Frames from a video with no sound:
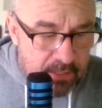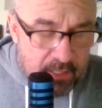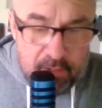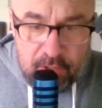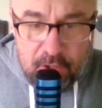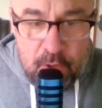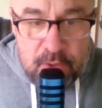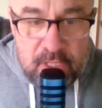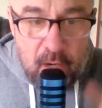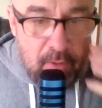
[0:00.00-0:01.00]
the
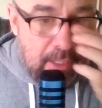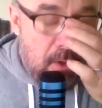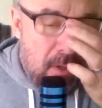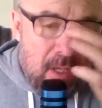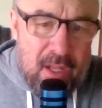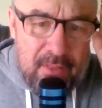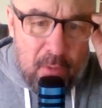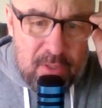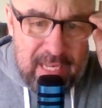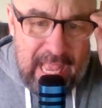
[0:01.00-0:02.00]
news covering you, there
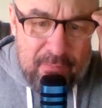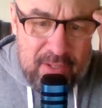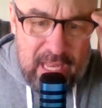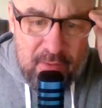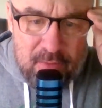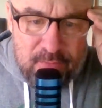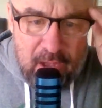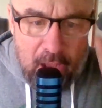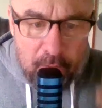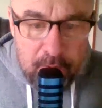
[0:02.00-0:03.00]
was an affidavit
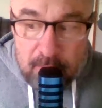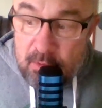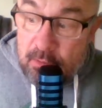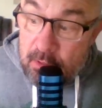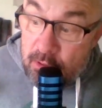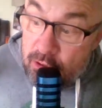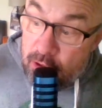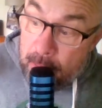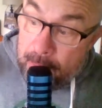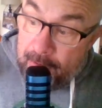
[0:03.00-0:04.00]
filed
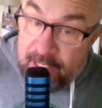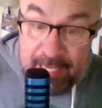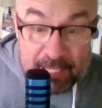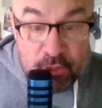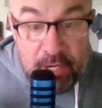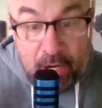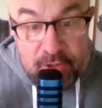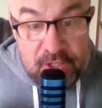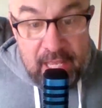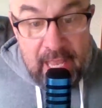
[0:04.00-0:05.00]
yesterday or
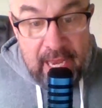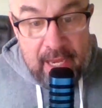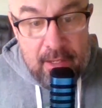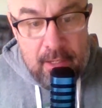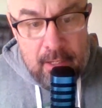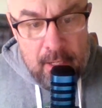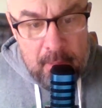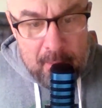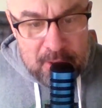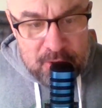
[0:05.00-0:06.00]
today
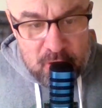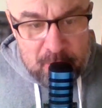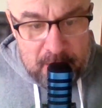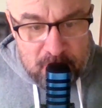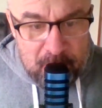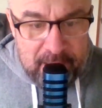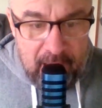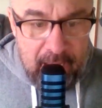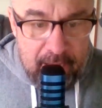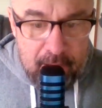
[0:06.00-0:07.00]
by Mr. Spencer
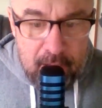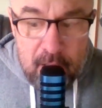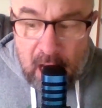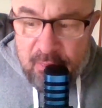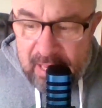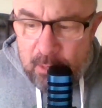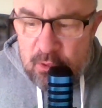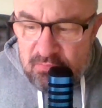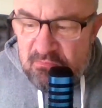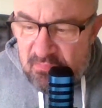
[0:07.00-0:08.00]
McKay. I think it
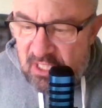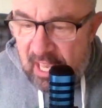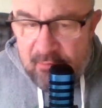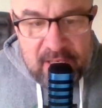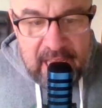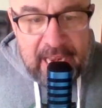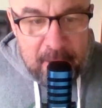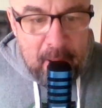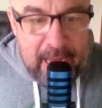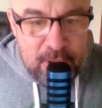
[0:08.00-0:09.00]
was 70, 80
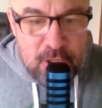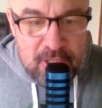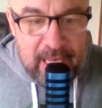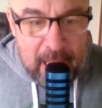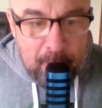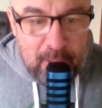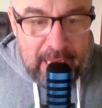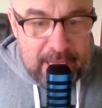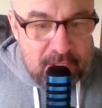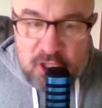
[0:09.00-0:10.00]
pages that
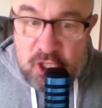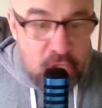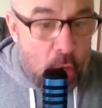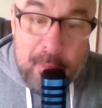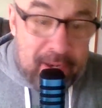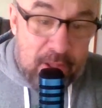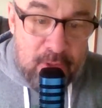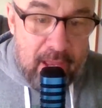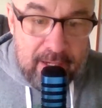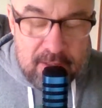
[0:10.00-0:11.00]
implicates so many
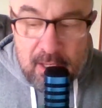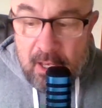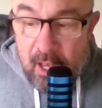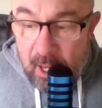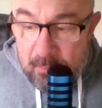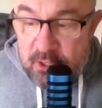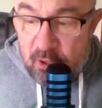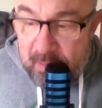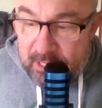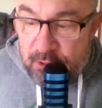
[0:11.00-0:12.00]
things. And Mr.
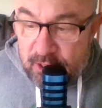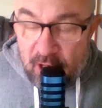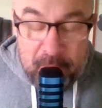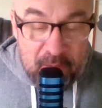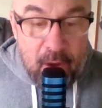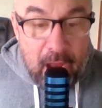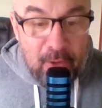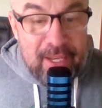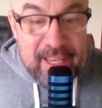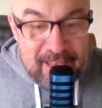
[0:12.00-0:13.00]
Petrie is going to be
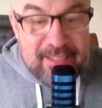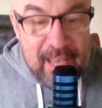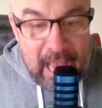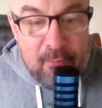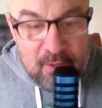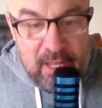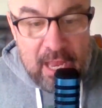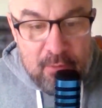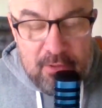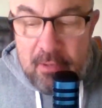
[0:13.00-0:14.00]
filing his
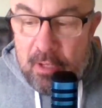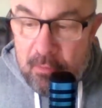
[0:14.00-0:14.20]
affidavit